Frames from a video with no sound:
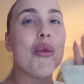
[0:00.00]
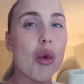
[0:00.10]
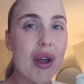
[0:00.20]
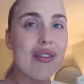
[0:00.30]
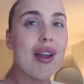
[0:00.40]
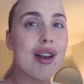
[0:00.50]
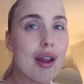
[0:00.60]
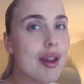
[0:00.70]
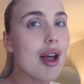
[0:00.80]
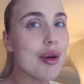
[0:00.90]
we'll give it
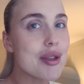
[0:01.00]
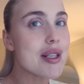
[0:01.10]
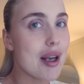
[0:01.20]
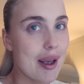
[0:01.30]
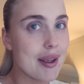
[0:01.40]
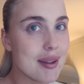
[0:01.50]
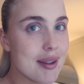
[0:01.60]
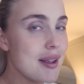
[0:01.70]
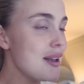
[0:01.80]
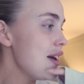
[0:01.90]
another go tonight.
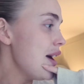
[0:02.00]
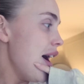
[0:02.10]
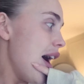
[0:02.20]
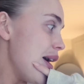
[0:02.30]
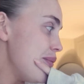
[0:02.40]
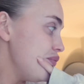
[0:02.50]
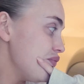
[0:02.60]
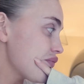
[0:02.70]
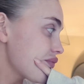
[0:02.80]
Um,